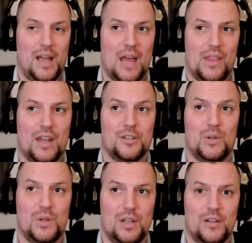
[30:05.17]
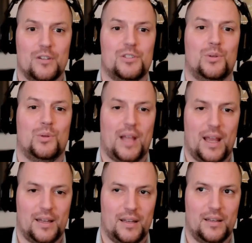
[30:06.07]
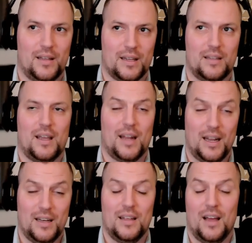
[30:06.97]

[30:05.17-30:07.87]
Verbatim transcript: and then in two years you landed like and i